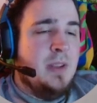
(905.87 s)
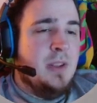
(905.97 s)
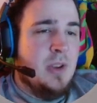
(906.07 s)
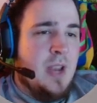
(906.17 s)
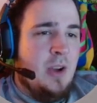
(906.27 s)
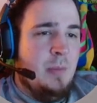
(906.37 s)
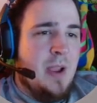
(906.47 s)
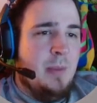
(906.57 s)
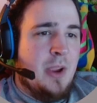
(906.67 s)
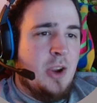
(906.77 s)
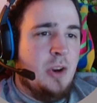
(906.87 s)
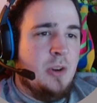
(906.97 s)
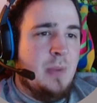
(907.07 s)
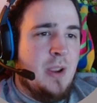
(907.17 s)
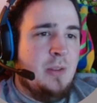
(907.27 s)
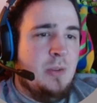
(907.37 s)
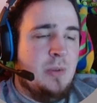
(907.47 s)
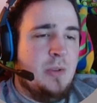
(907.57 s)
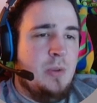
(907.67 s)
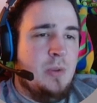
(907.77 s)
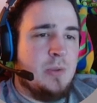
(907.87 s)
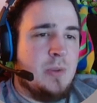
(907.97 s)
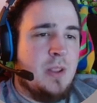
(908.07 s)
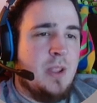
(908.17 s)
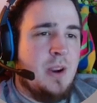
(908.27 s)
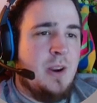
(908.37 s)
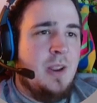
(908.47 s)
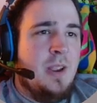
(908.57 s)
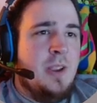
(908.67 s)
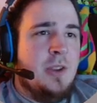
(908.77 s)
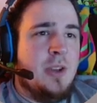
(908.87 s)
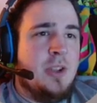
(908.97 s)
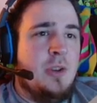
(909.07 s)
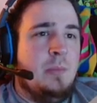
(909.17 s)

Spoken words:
So now my little doodle's right there. So I can just go.